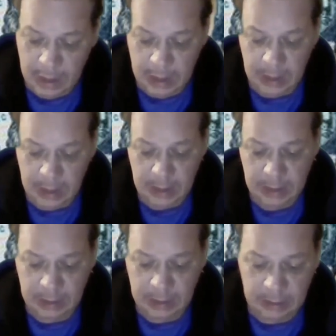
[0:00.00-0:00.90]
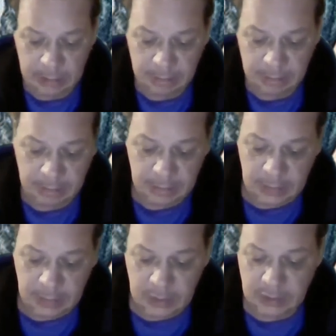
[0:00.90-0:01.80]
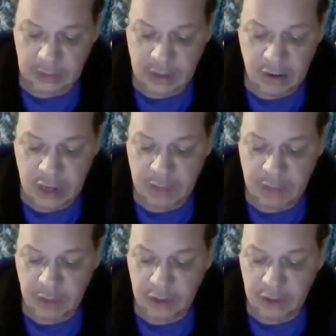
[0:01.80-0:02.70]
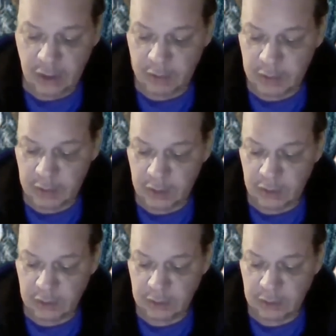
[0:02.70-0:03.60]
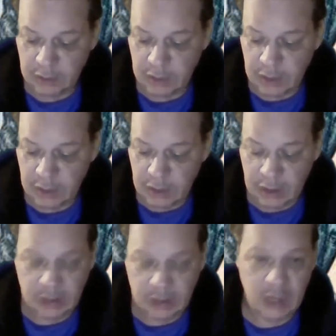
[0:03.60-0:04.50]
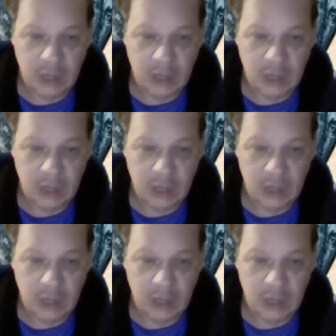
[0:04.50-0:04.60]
And this $908 billion bill is a